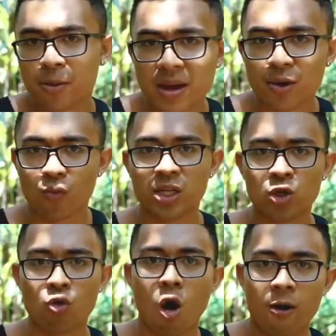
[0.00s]
implement
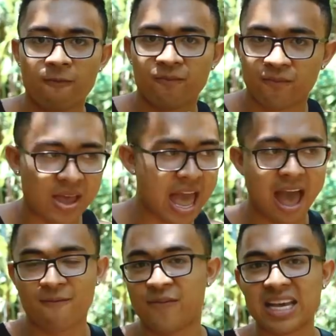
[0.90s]
when you are
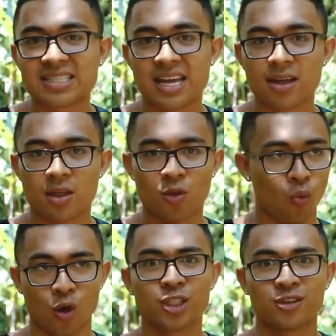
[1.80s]
facing the
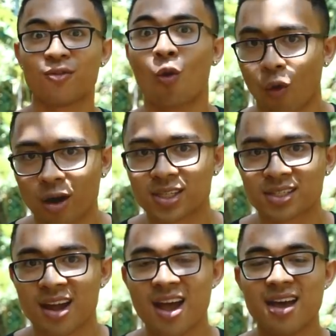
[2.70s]
worst of the
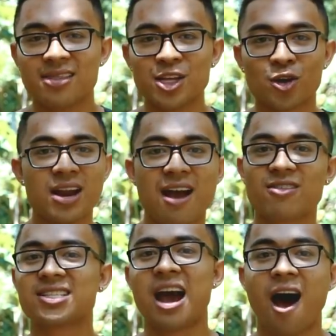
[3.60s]
worst, then you're gonna
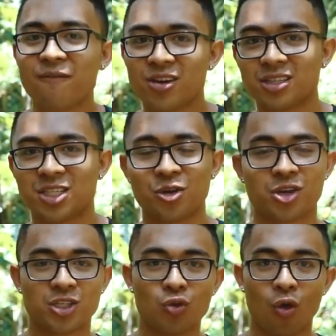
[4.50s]
have this confidence to you
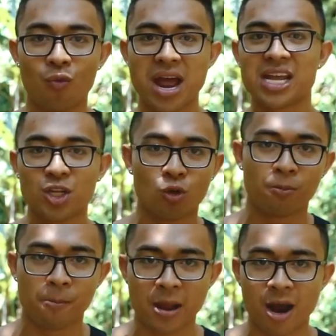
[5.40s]
because you were ready and you
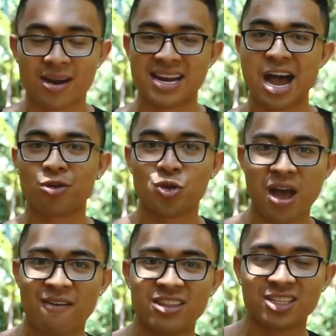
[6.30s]
were prepared and now you
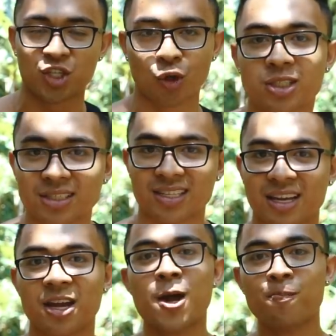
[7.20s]
have this
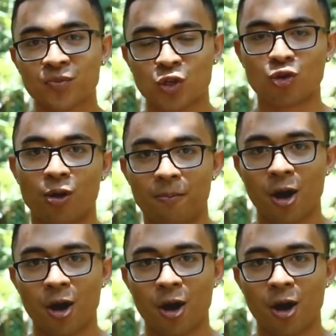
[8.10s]
certainty to your